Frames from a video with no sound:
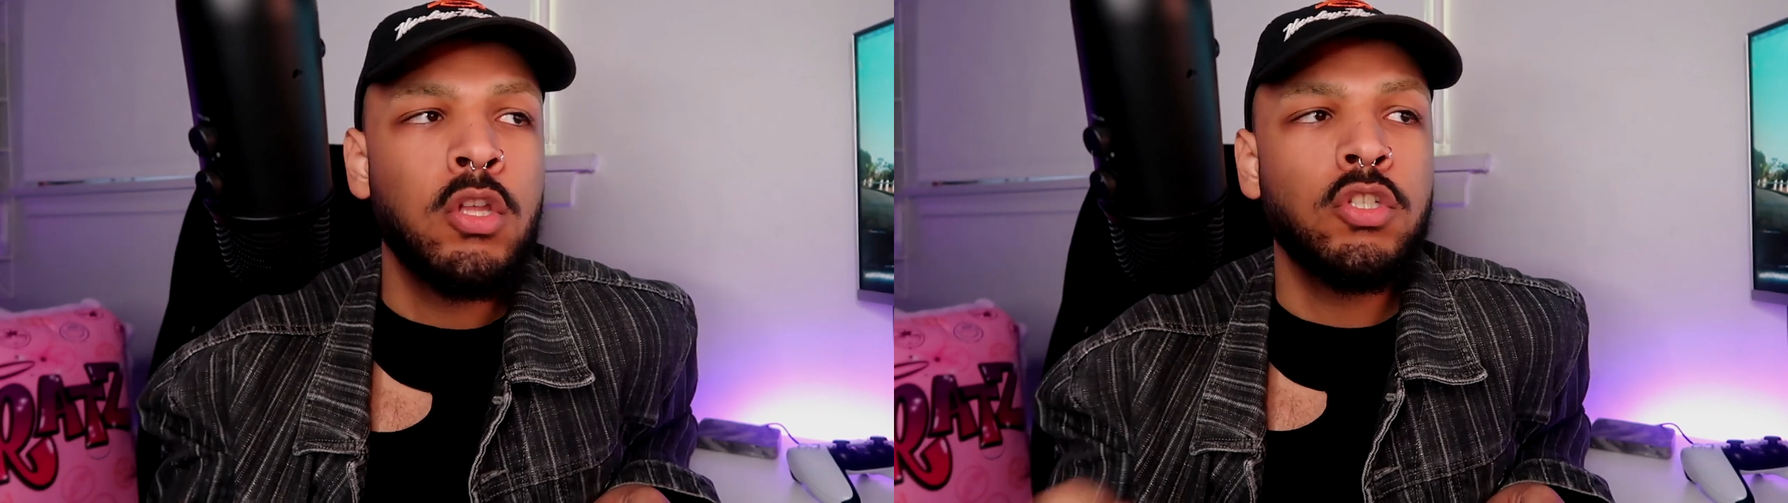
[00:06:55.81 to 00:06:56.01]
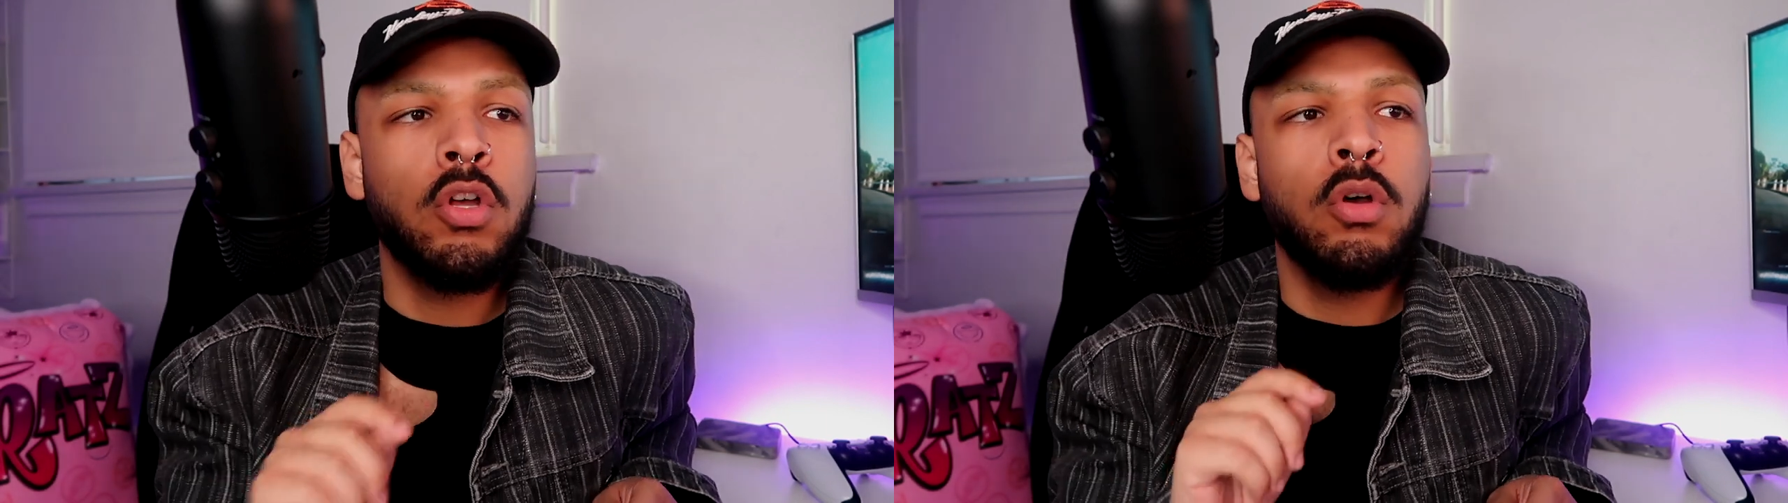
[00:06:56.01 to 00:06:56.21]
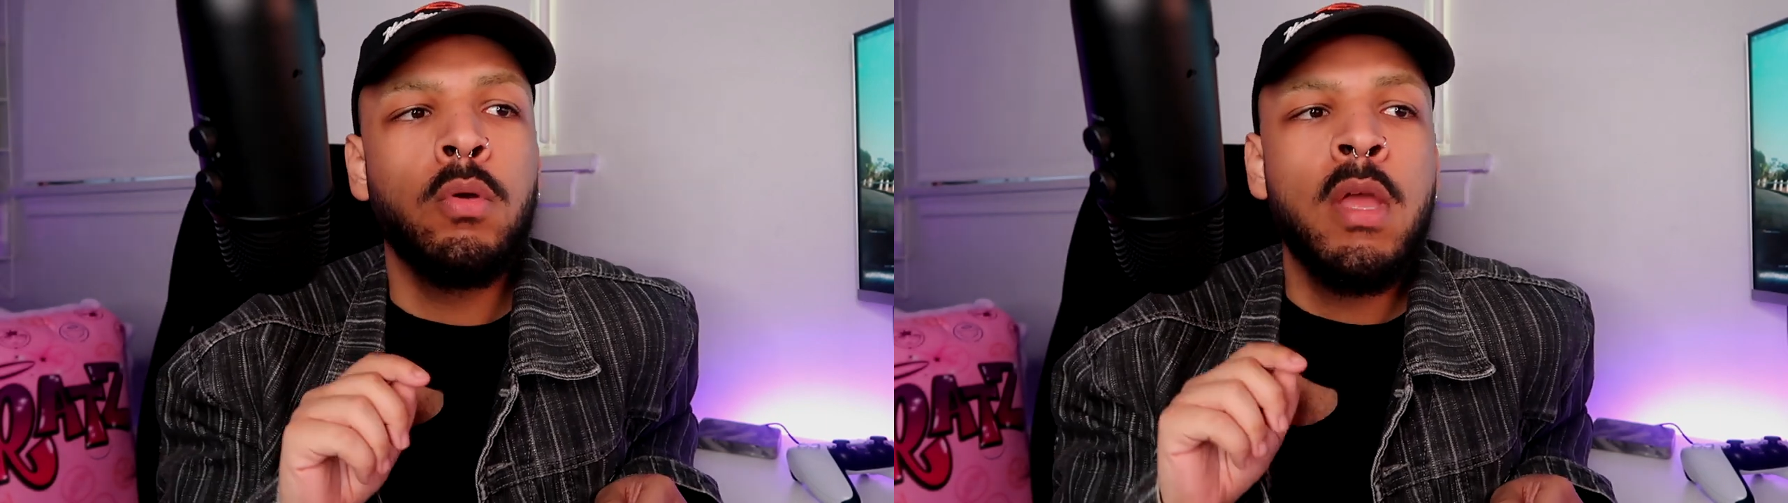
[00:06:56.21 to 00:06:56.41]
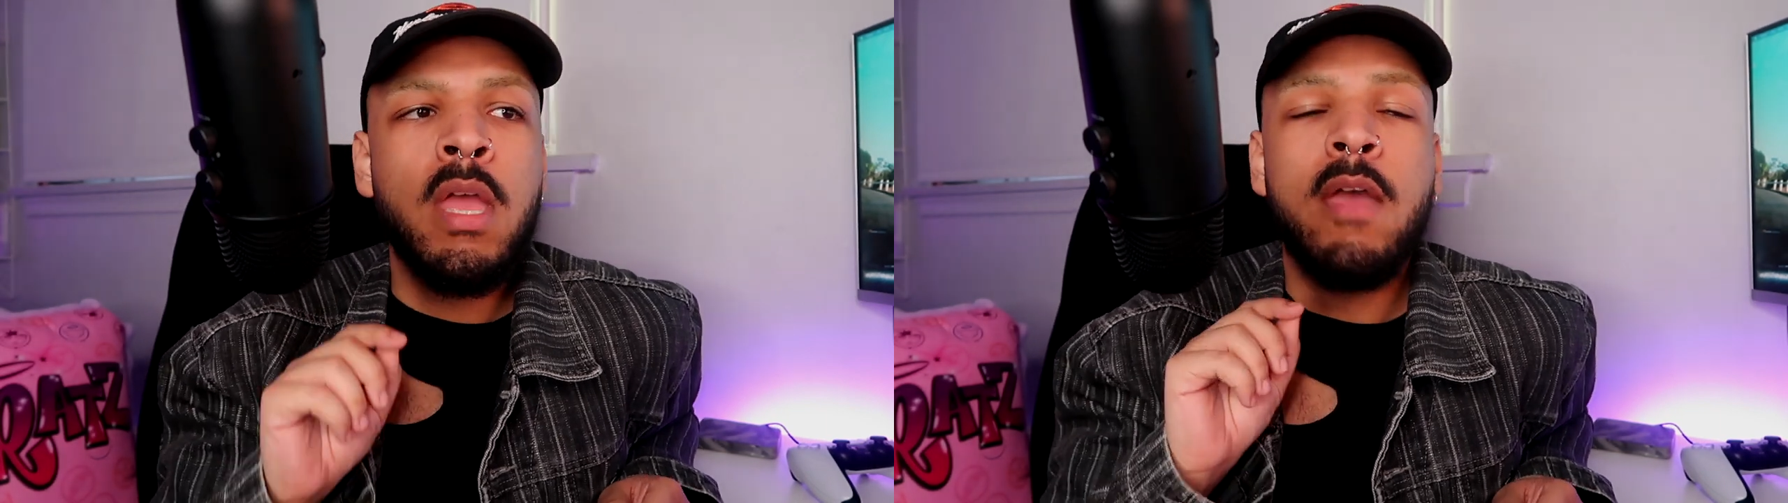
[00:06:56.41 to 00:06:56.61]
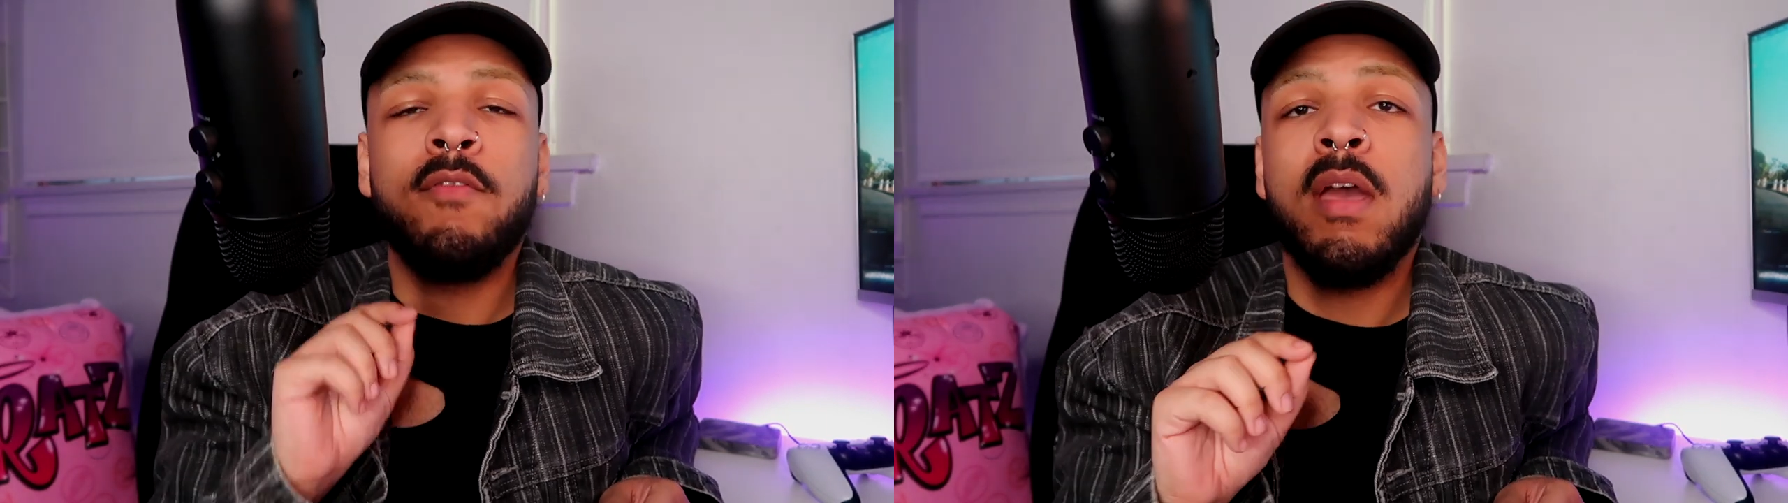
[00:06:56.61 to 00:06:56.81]
So
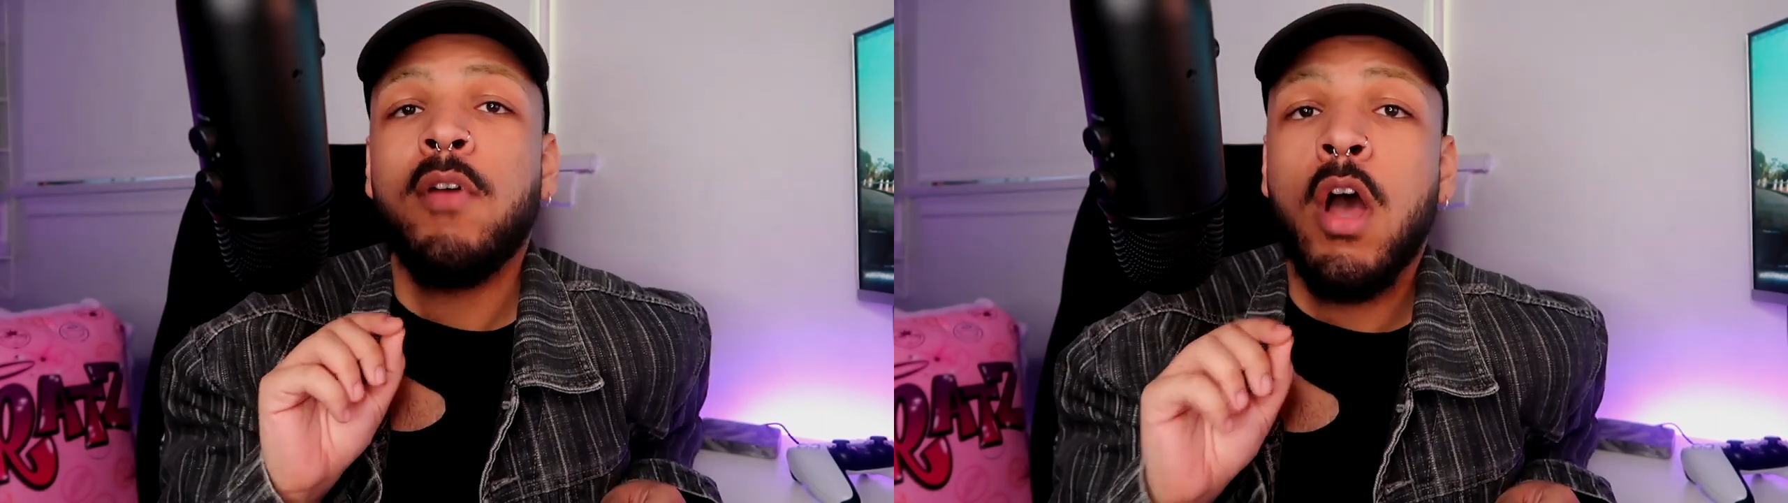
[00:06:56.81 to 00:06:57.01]
if you have a